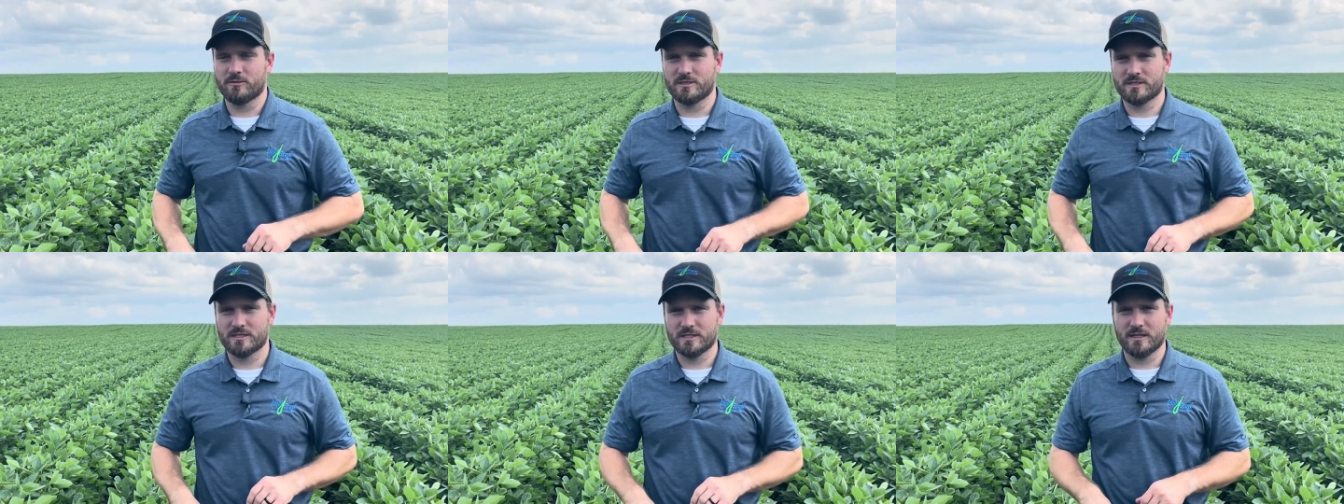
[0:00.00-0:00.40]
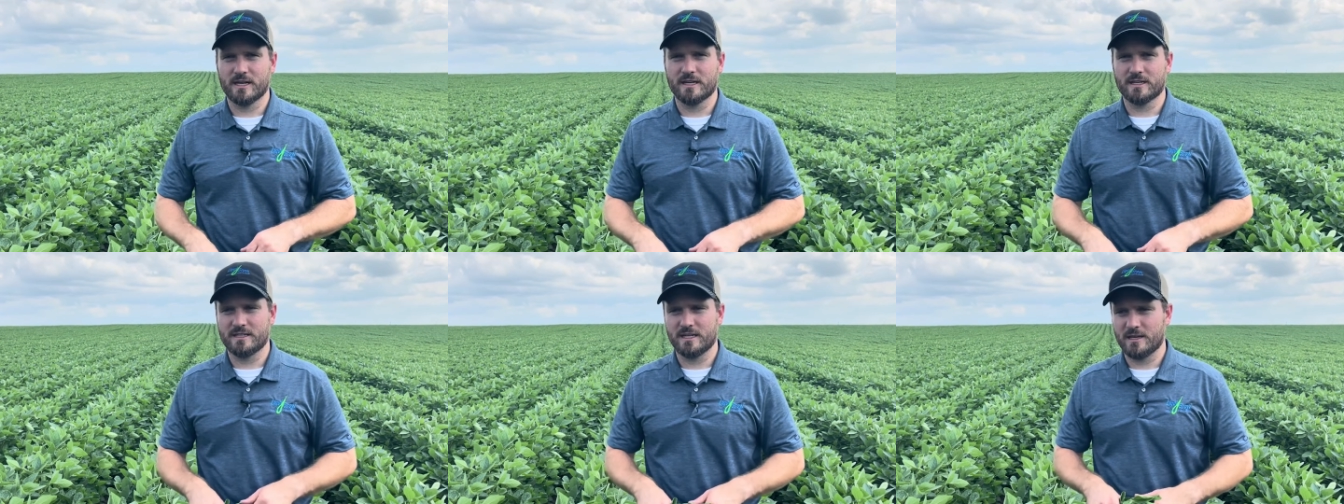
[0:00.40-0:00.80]
We see a
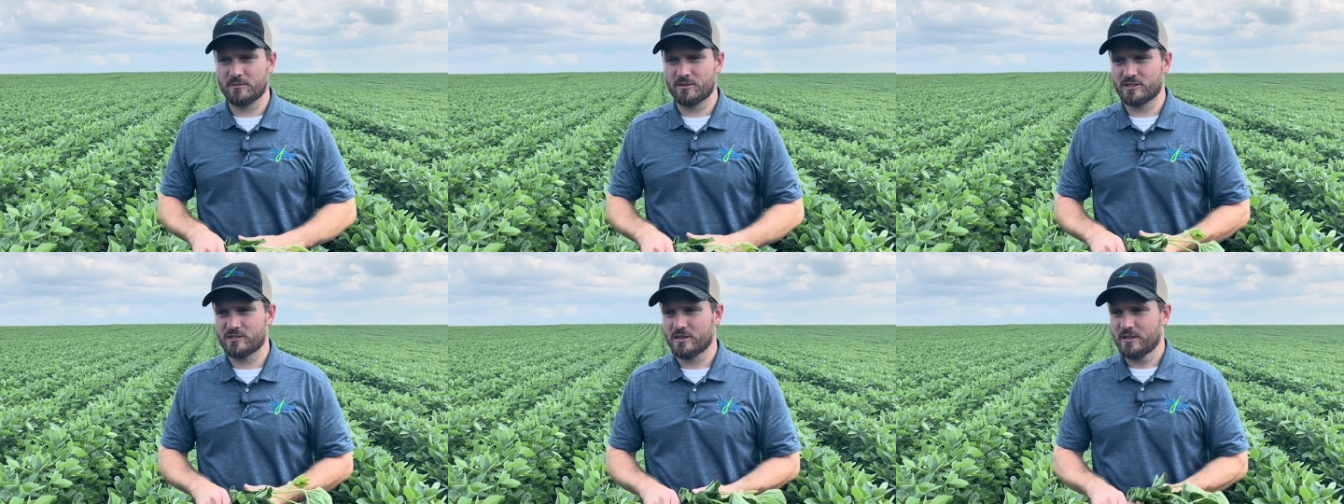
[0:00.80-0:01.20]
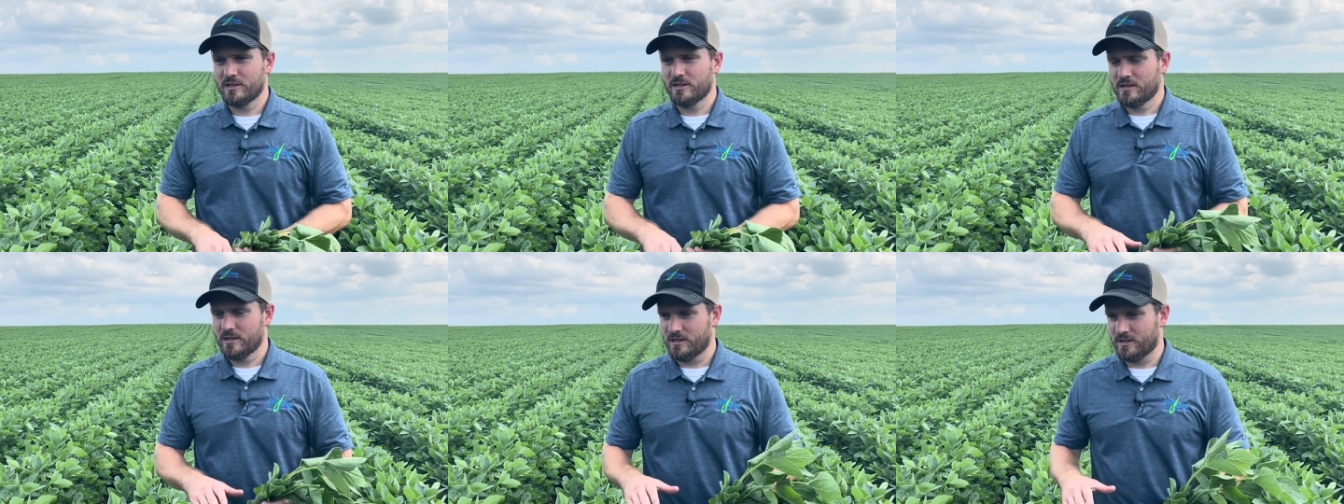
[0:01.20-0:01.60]
lot of damage
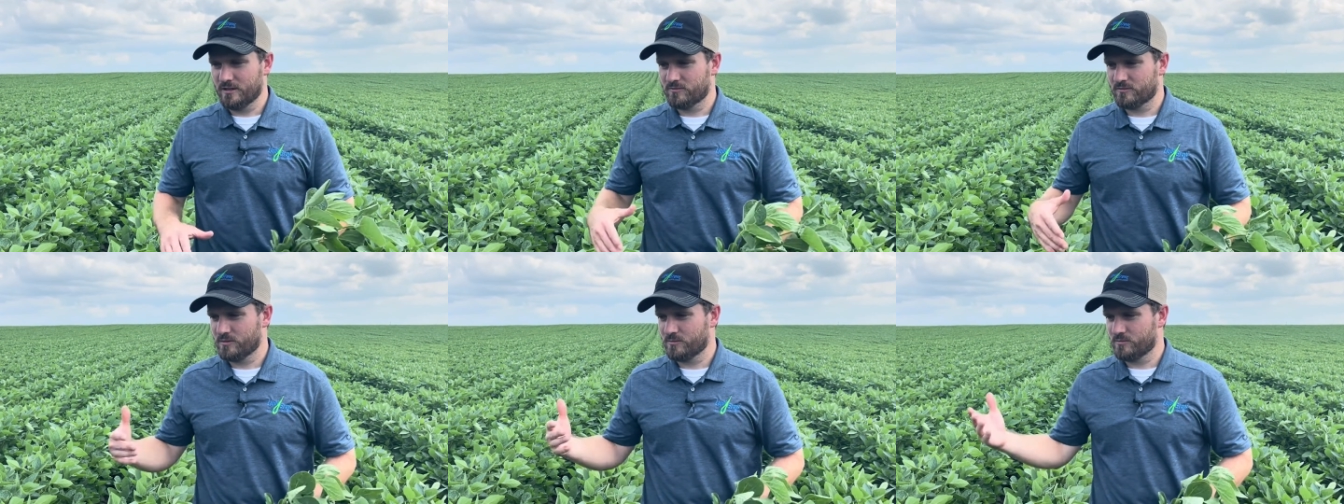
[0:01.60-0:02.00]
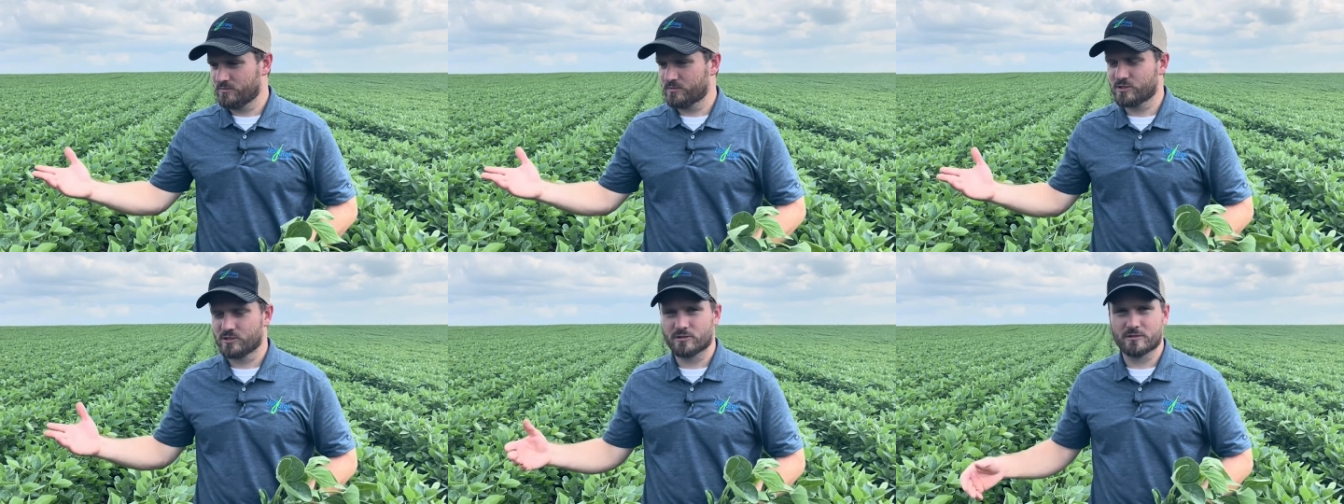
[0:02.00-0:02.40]
uh, from
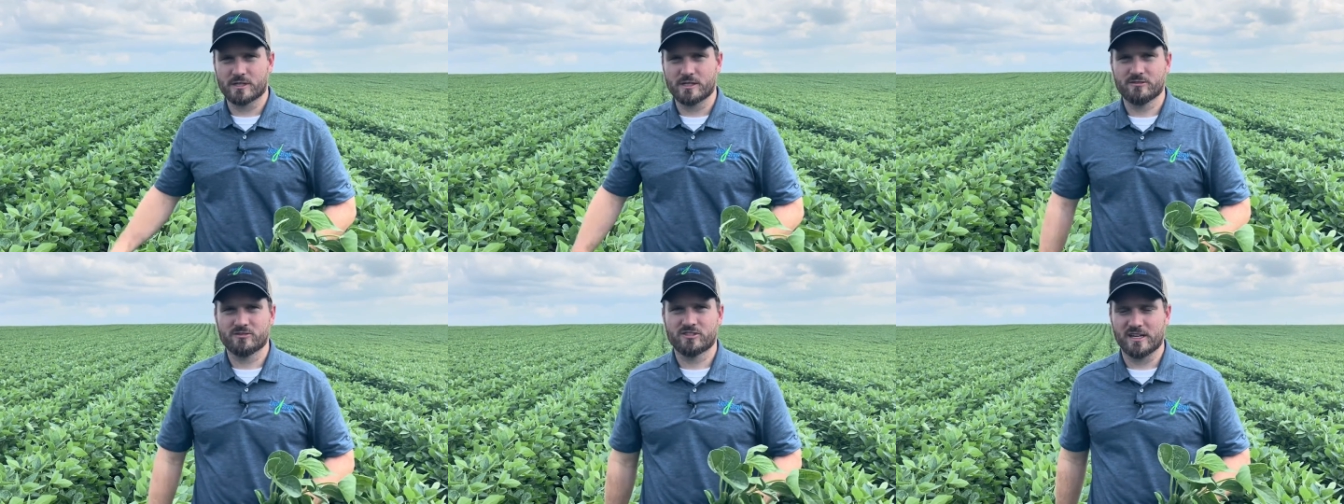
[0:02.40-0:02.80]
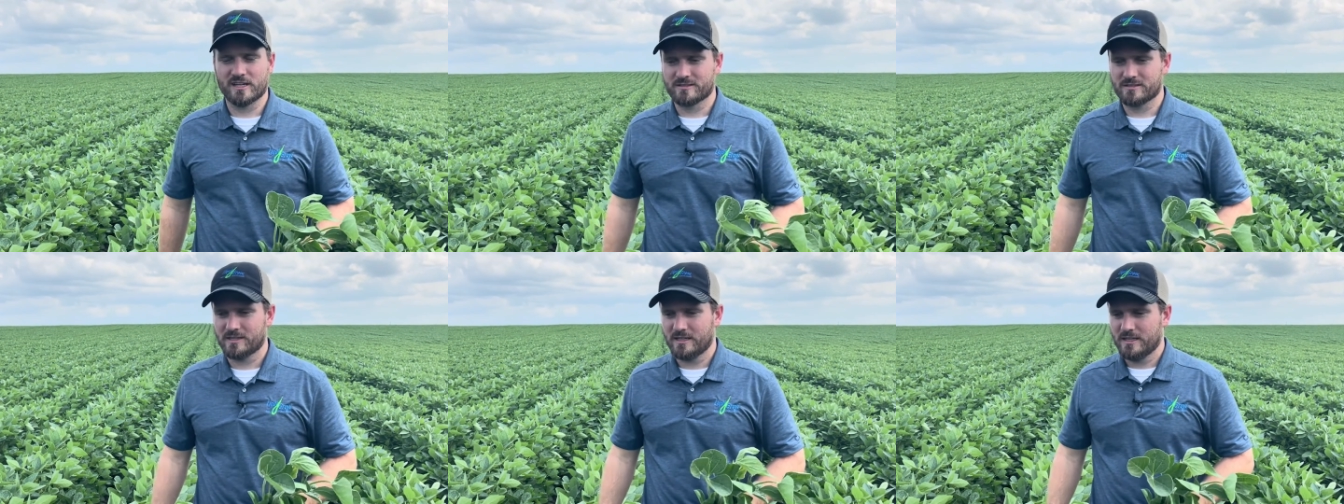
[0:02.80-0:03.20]
certain
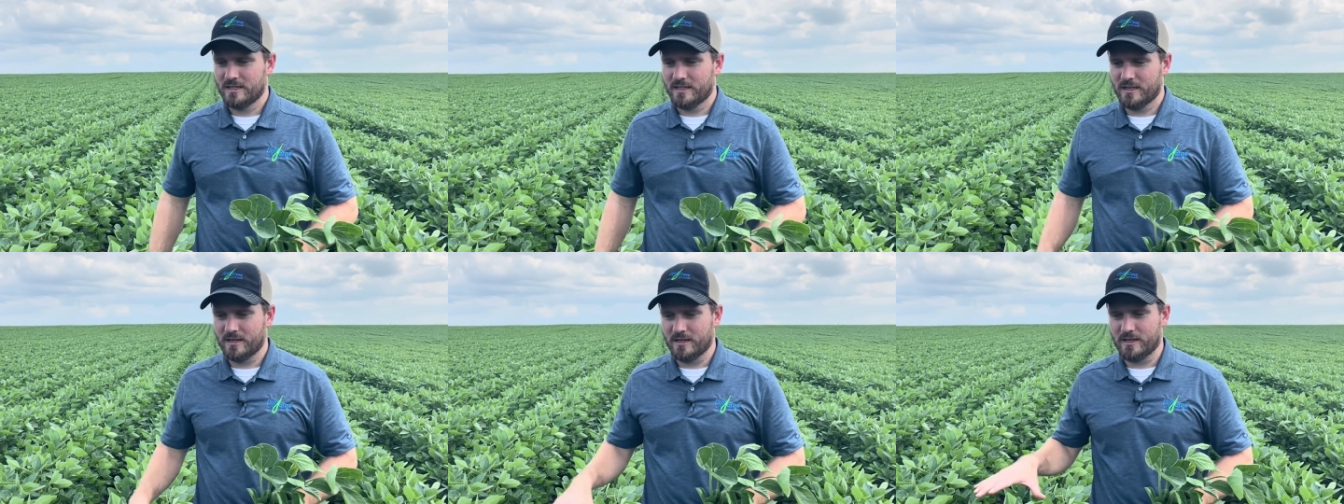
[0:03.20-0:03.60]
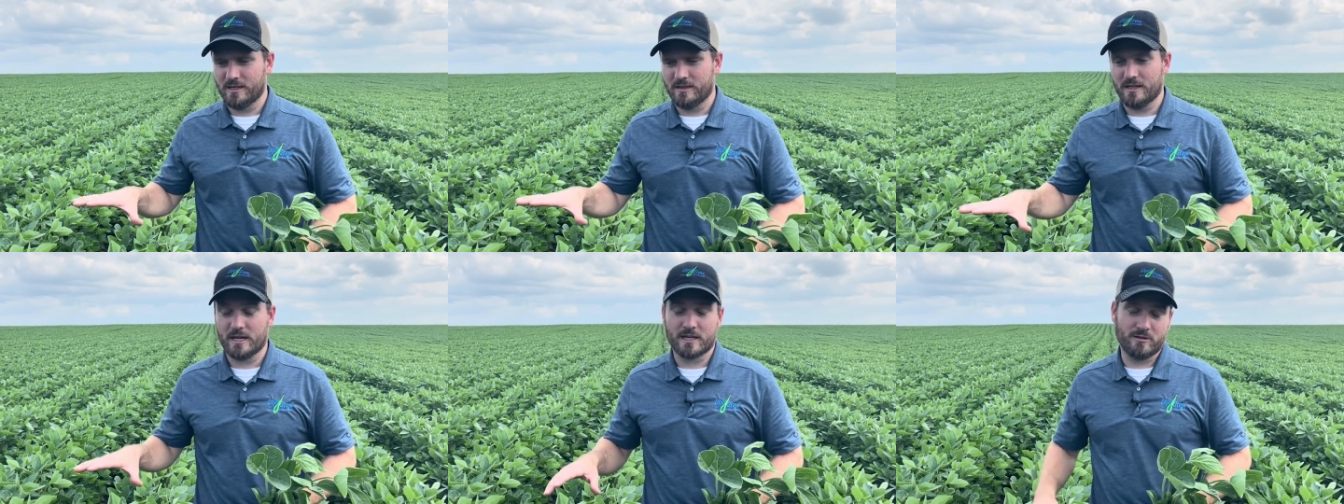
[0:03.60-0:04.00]
insects uh,
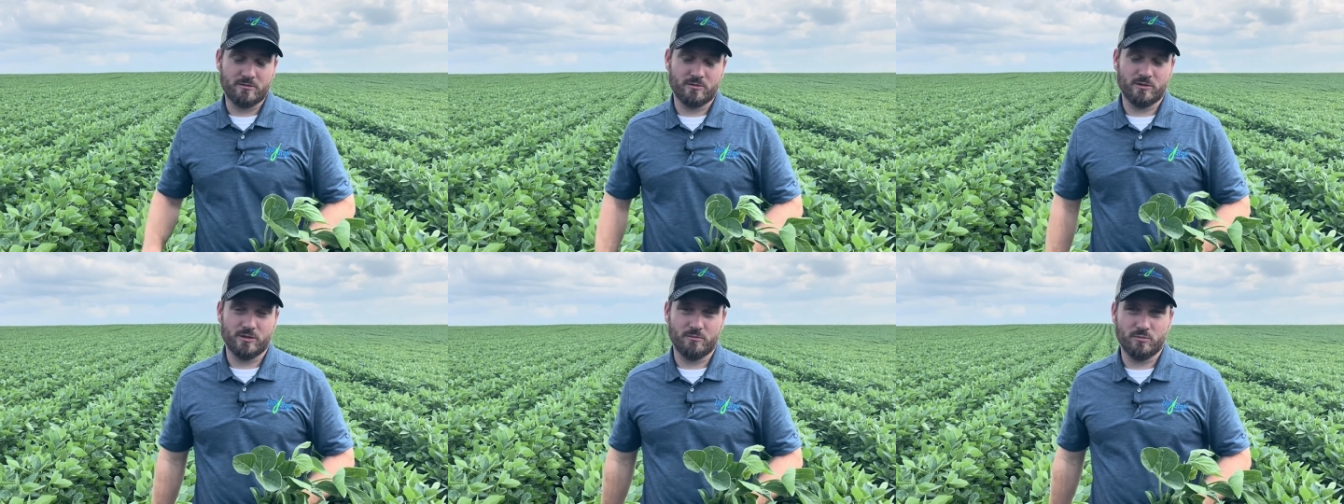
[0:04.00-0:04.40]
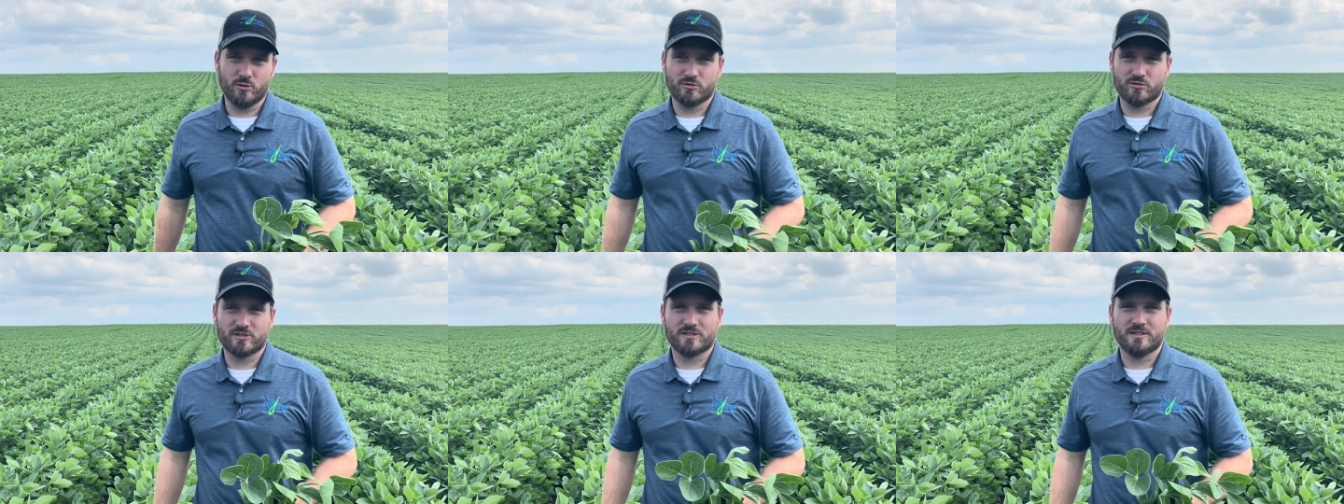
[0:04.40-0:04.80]
and that can really
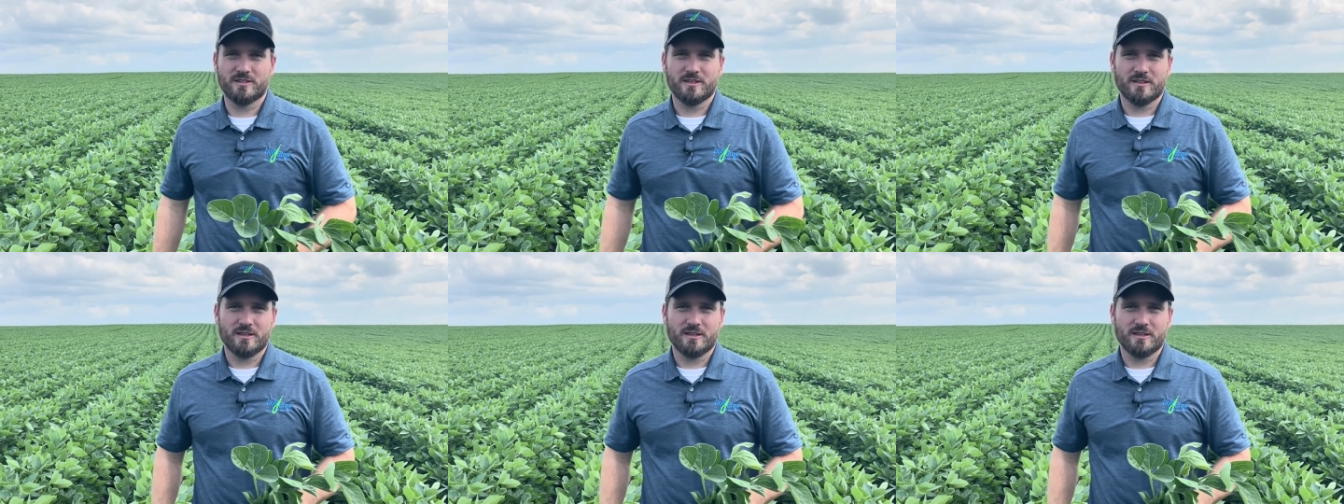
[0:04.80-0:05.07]
boost